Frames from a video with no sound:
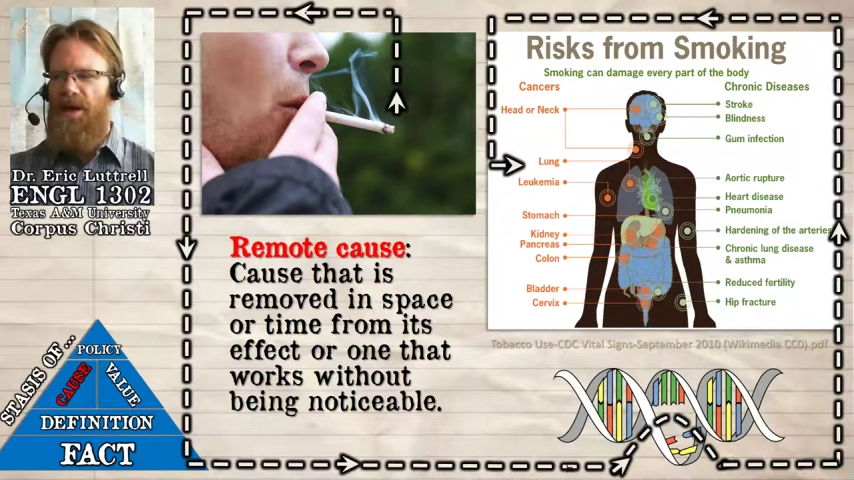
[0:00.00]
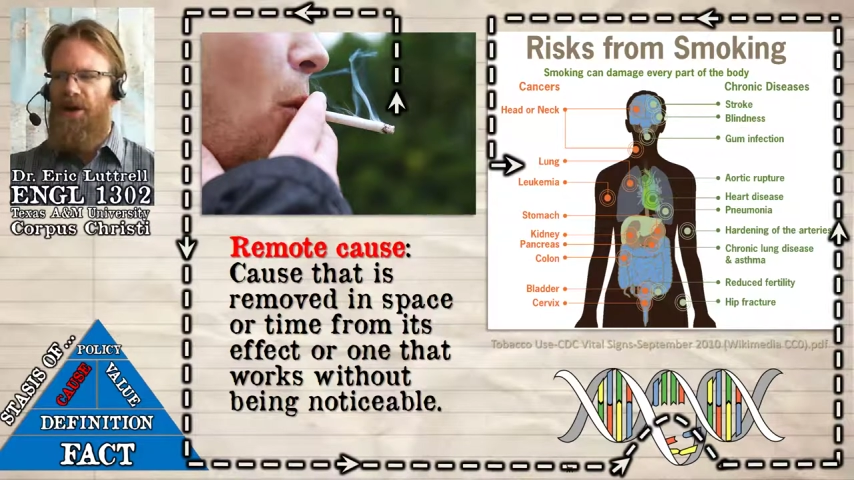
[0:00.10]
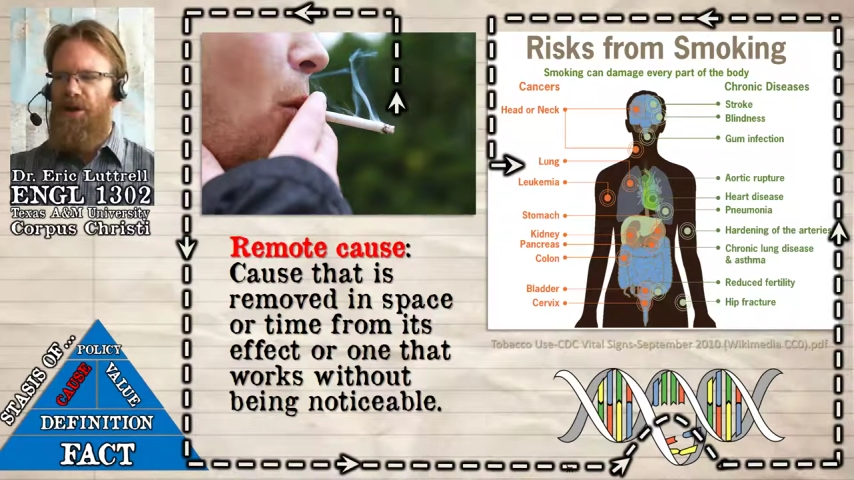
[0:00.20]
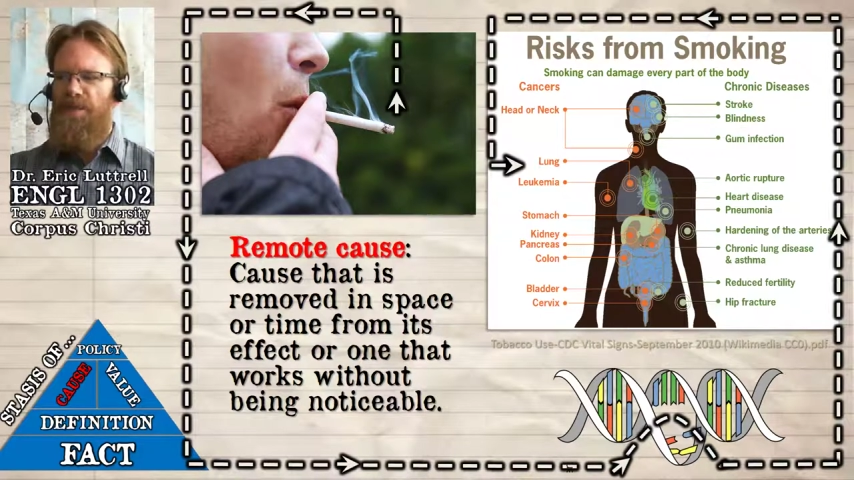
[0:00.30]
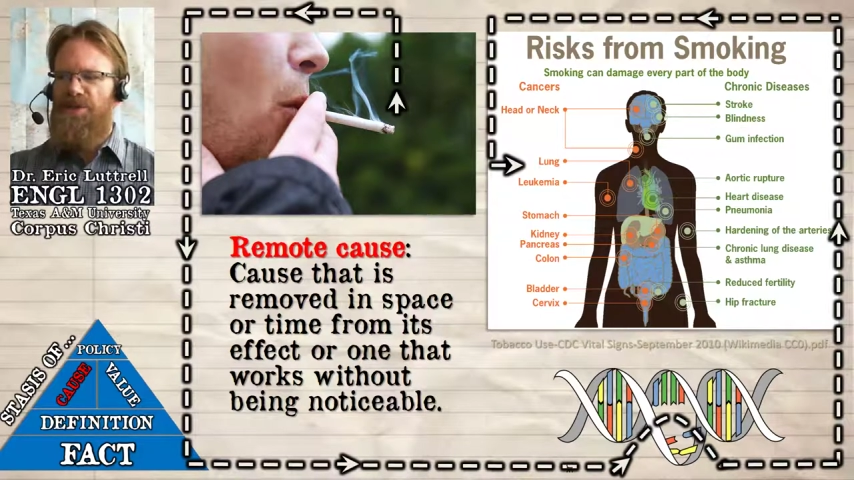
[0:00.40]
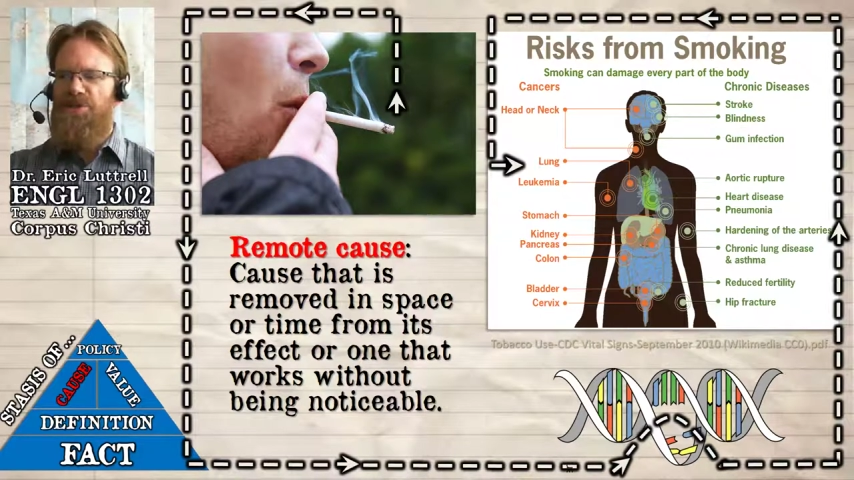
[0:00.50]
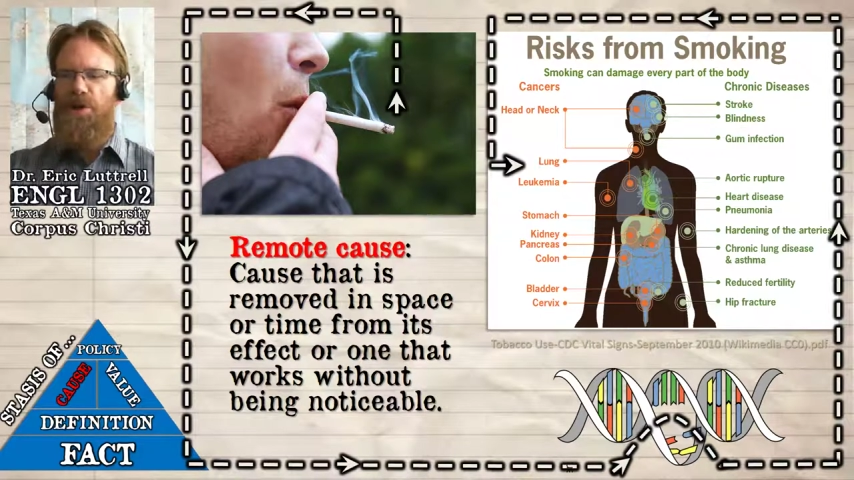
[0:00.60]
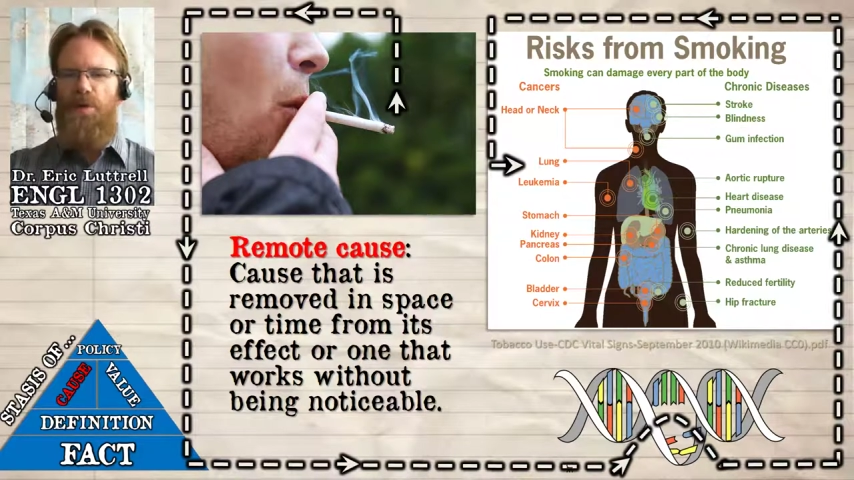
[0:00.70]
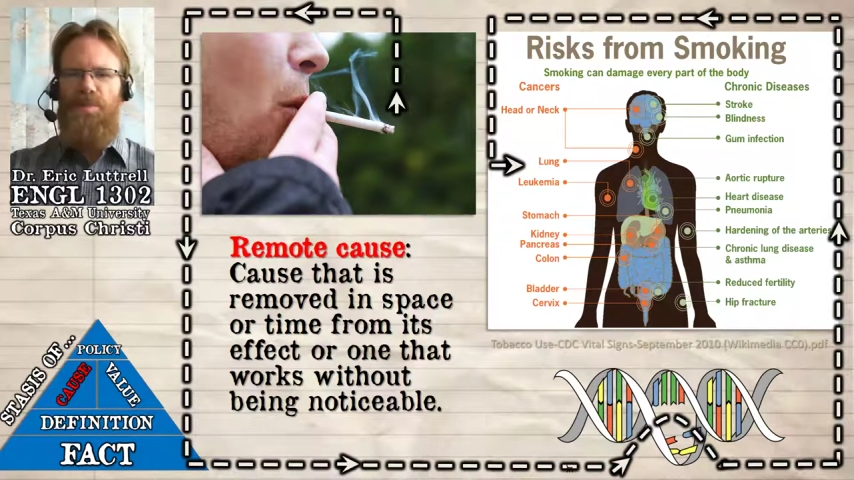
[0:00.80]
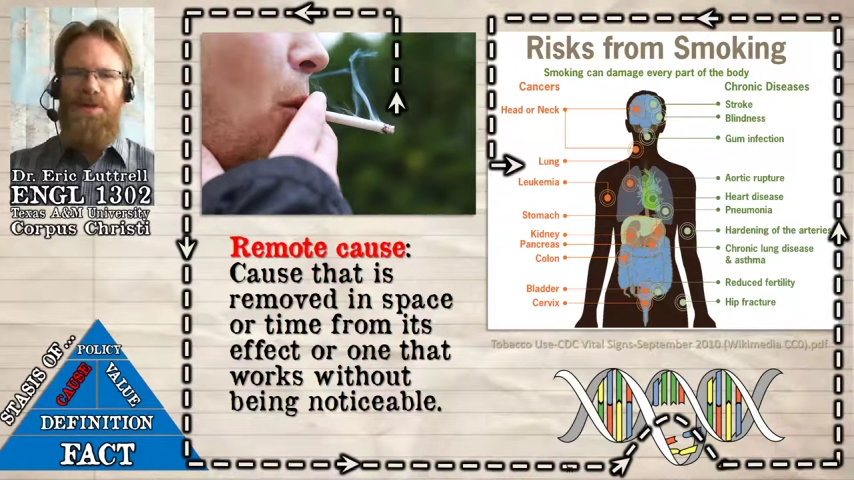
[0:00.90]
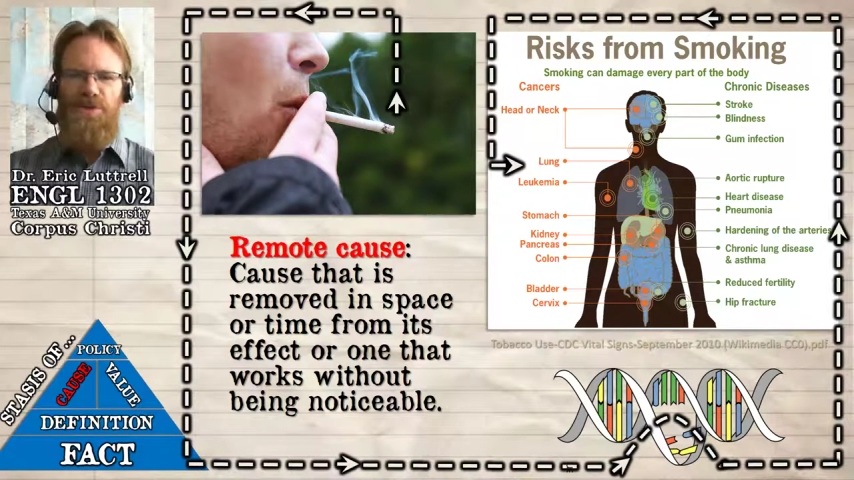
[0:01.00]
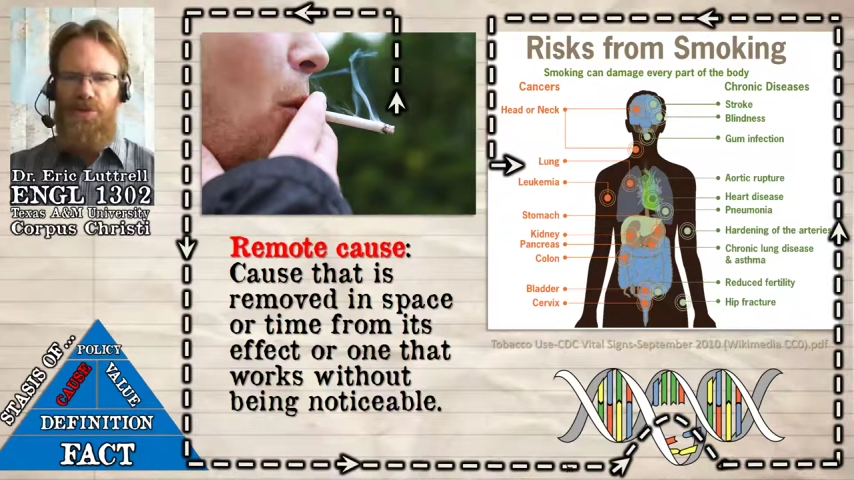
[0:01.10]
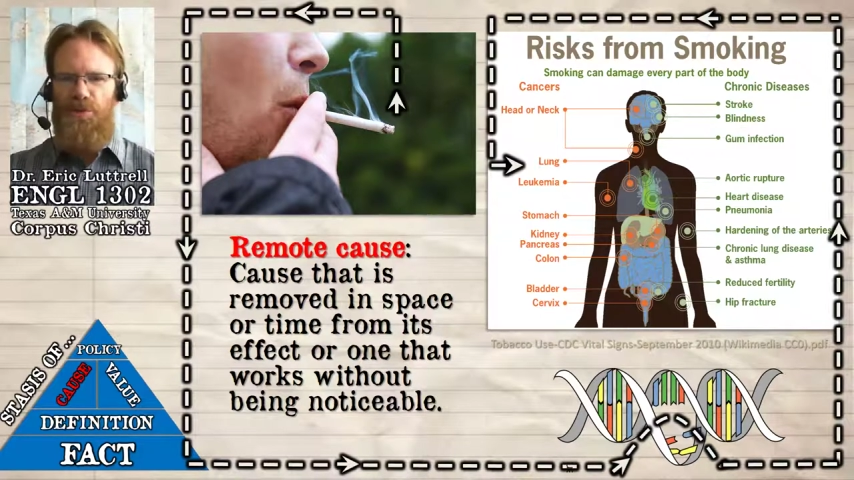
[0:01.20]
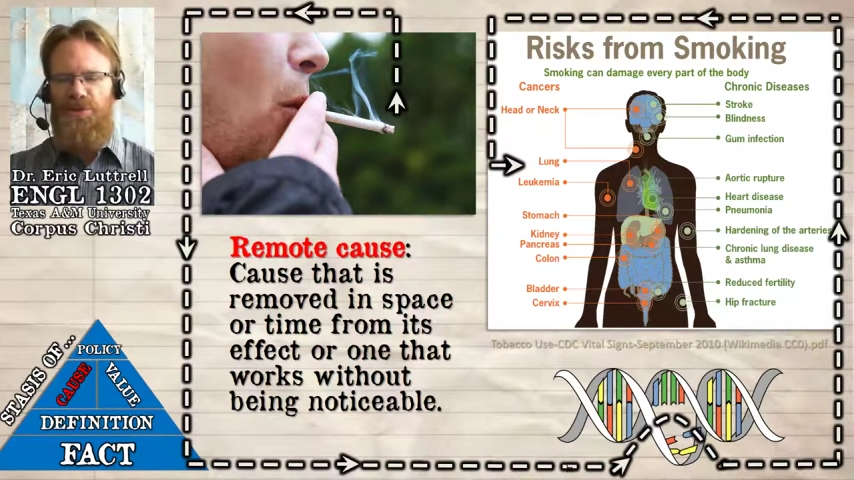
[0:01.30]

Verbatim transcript: are going to be so minuscule